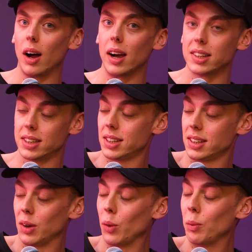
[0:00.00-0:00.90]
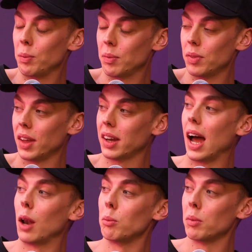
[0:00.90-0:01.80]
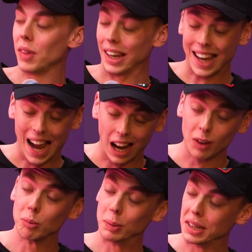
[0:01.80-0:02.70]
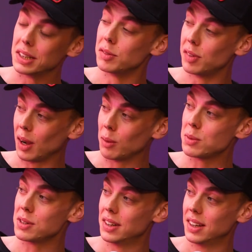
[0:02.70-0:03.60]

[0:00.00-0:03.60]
it's a skill that can be developed